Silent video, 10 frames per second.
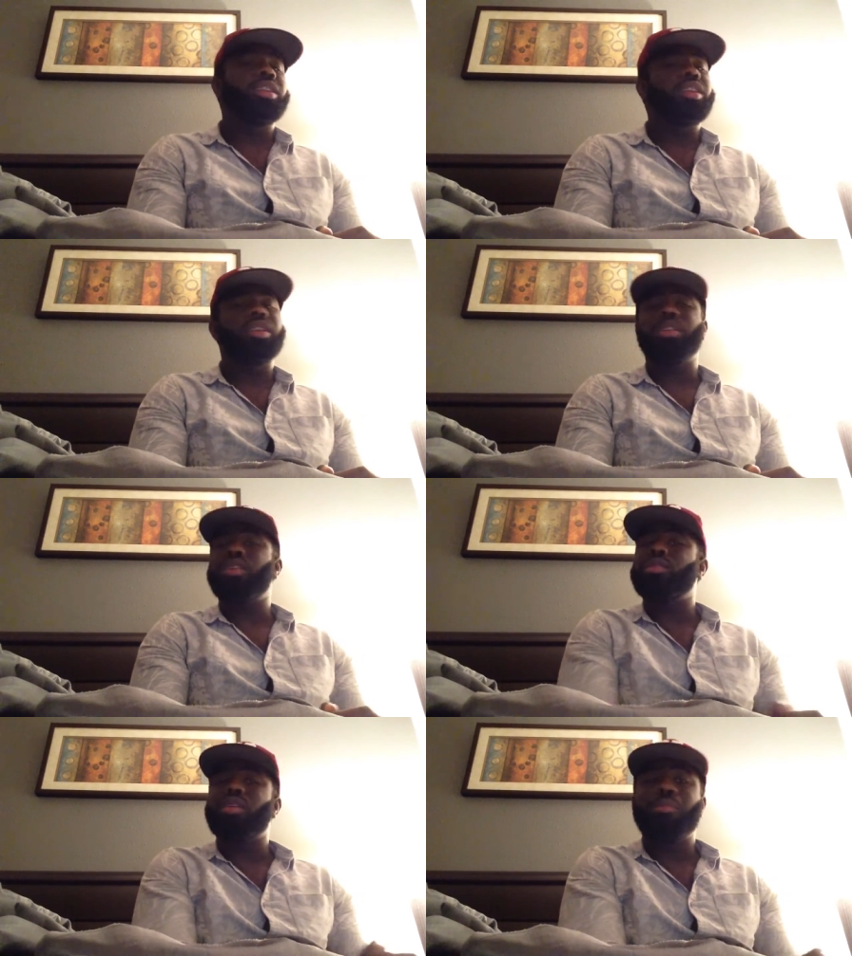no, no,
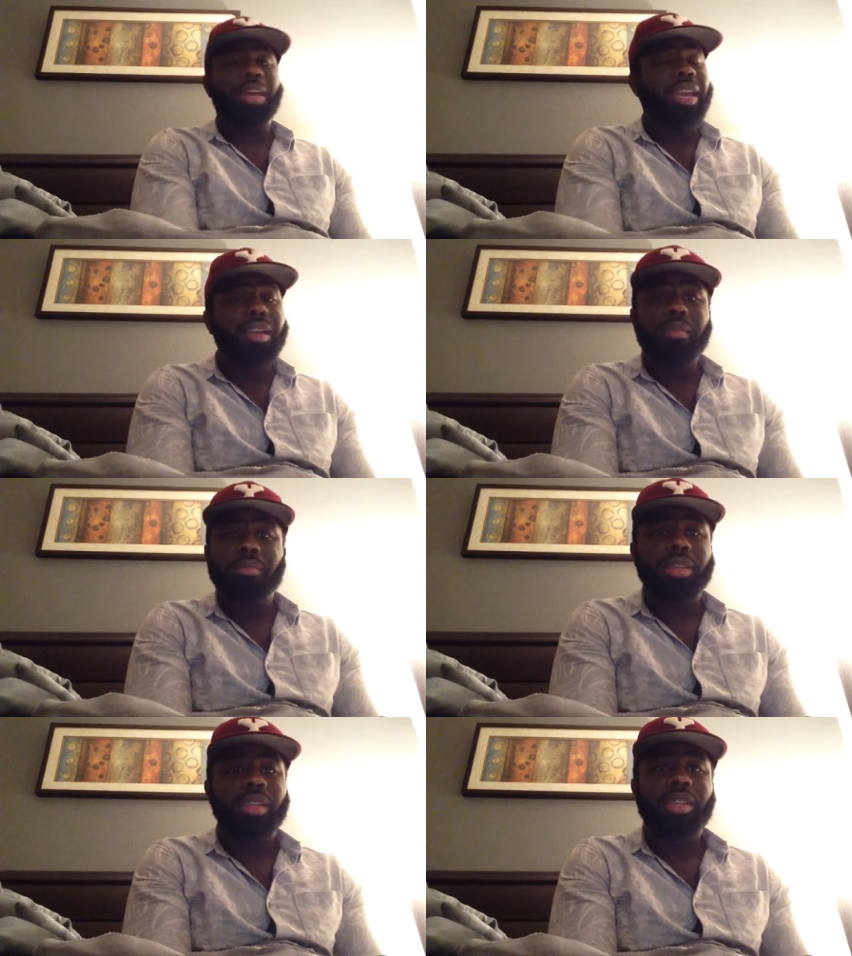no, no, ma'am.
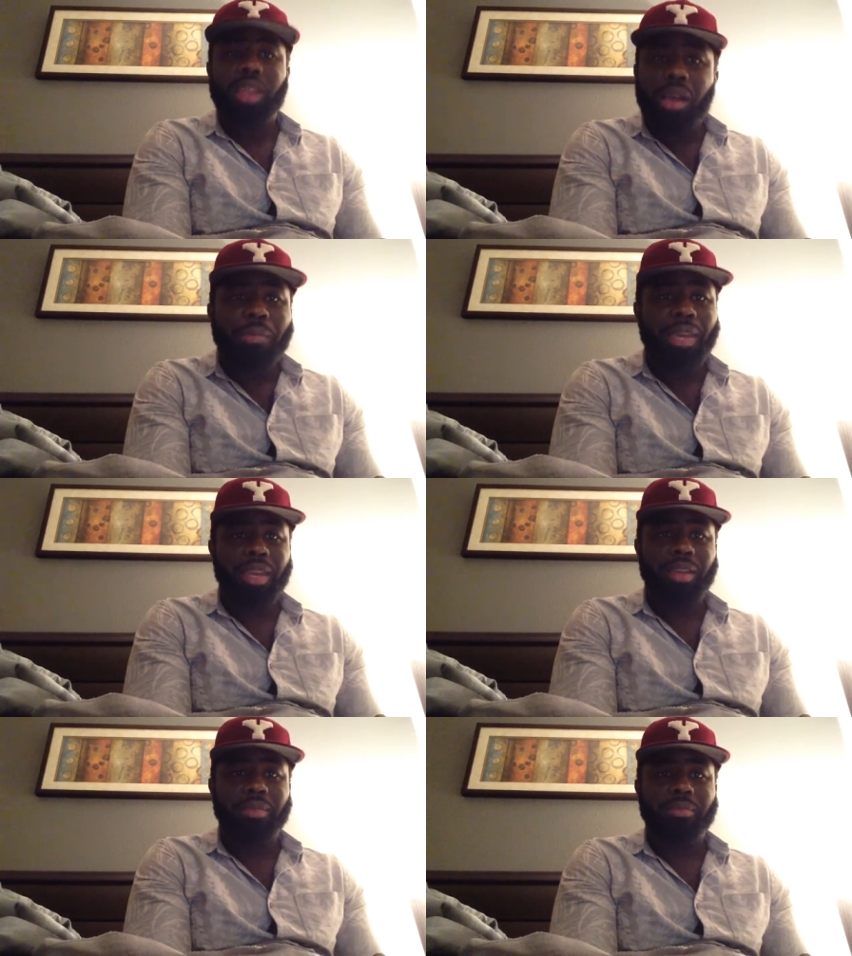No,
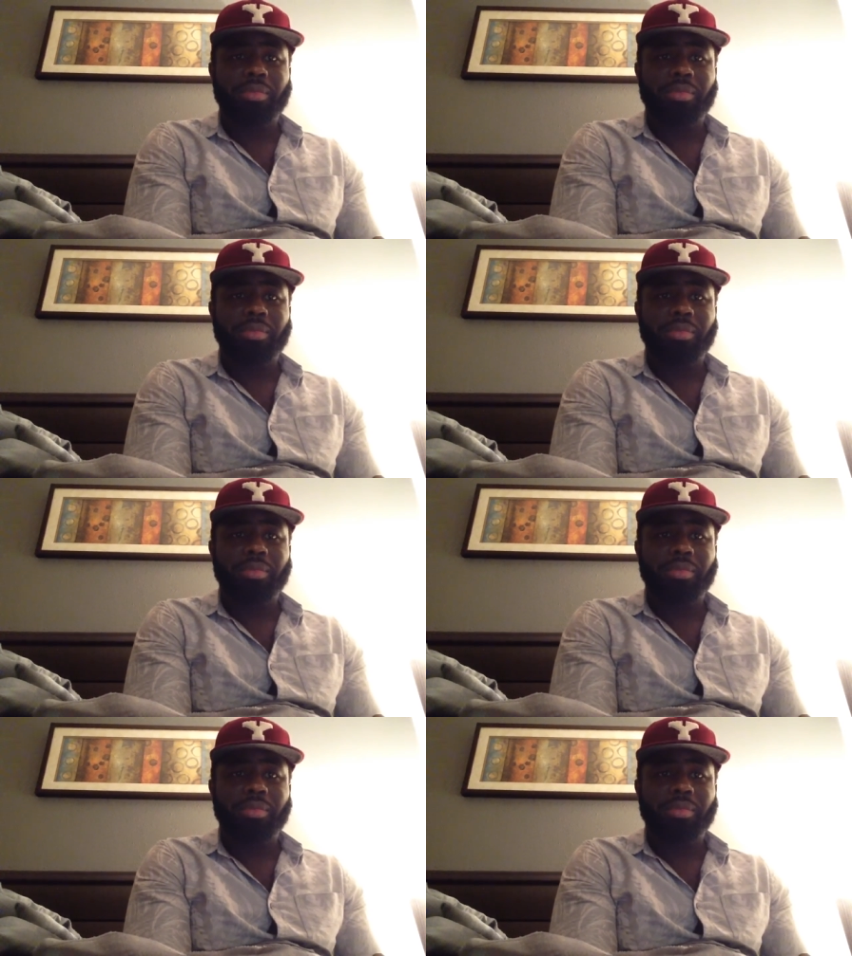ma'am.